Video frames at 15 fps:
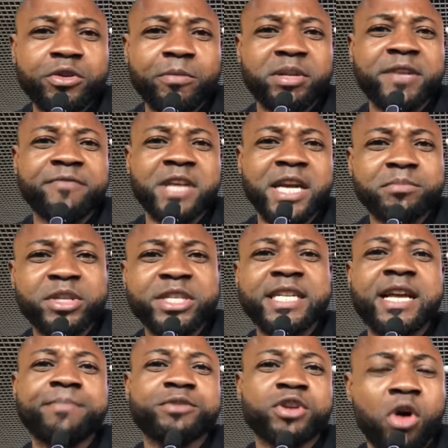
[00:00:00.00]
to believe that, but it
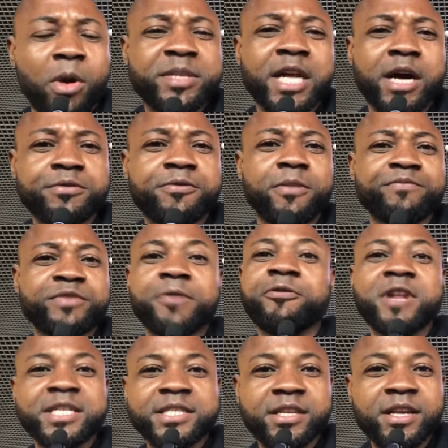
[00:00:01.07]
kept coming out from
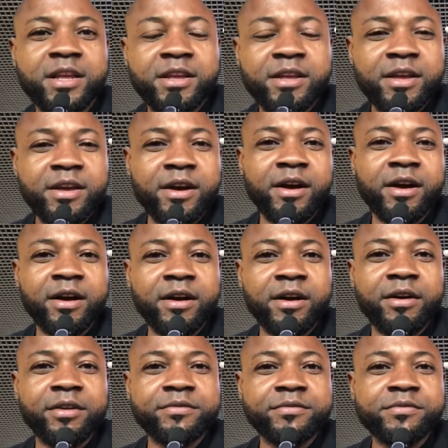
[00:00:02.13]
different
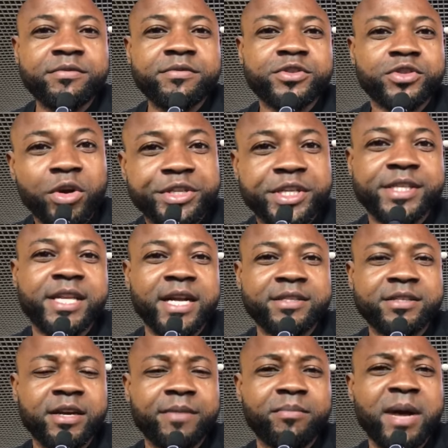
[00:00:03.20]
sources
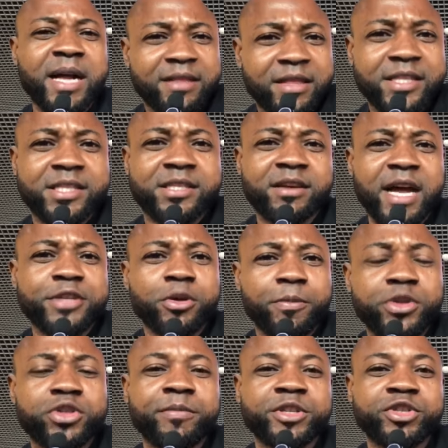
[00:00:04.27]
that at least are
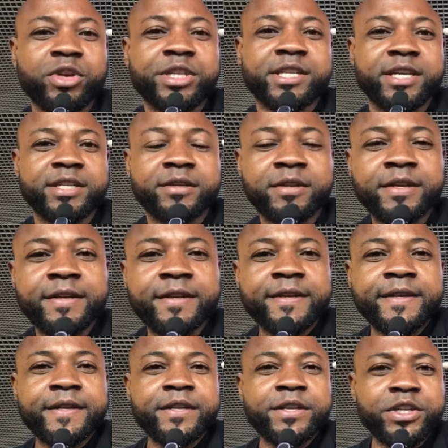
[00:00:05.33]
supposed to be trusted.
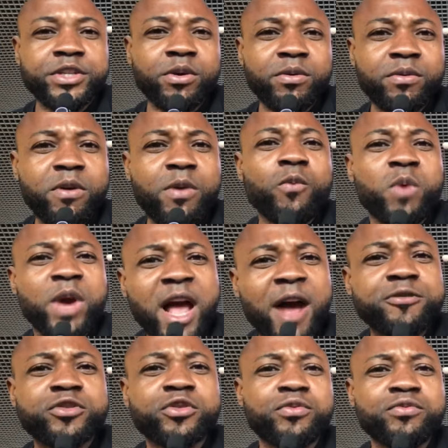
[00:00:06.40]
You know, we
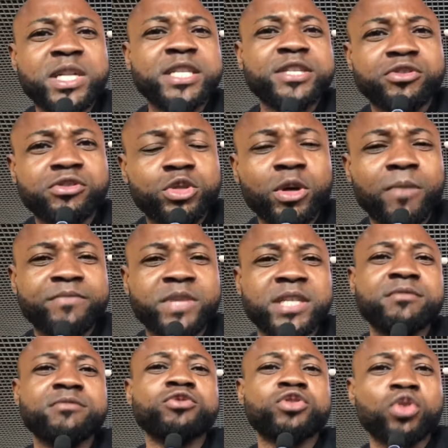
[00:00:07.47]
have to really do
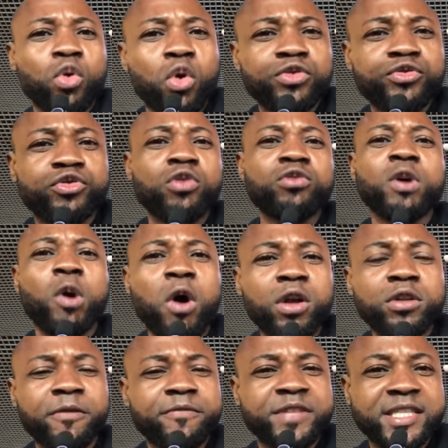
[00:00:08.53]
something to control
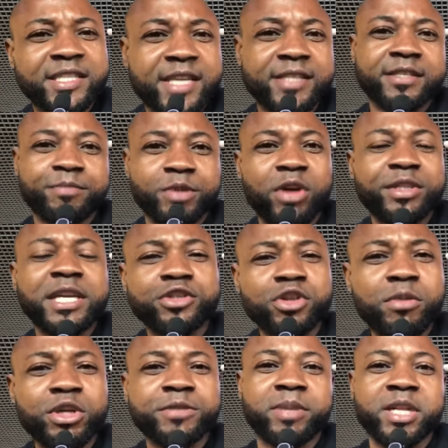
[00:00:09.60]
all of these things, because I so
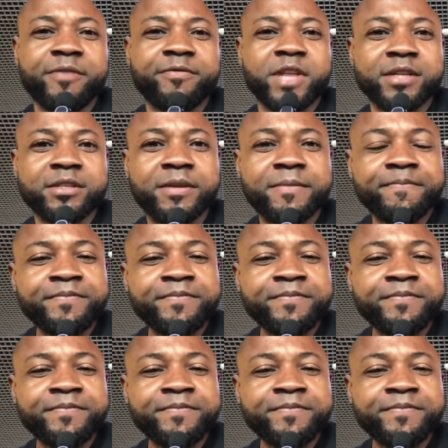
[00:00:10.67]
much believe that